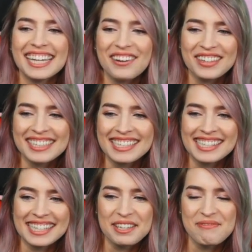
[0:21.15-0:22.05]
Yo, good to
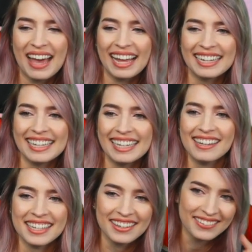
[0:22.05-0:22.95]
see you, Maddie.
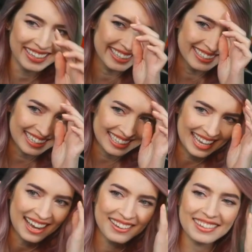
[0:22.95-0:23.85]
How's it going?
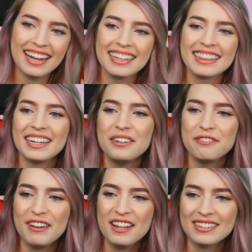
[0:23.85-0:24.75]
Counter, hello.
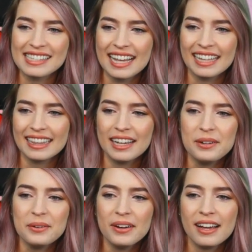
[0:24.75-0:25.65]
Fenris, hello.
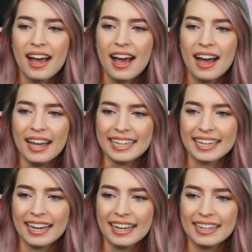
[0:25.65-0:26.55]
Hi,
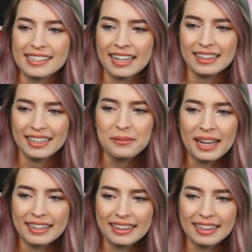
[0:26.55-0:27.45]
guys. Hello,
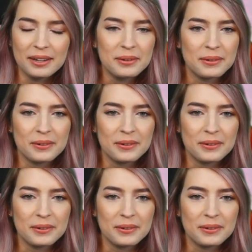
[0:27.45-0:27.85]
hello.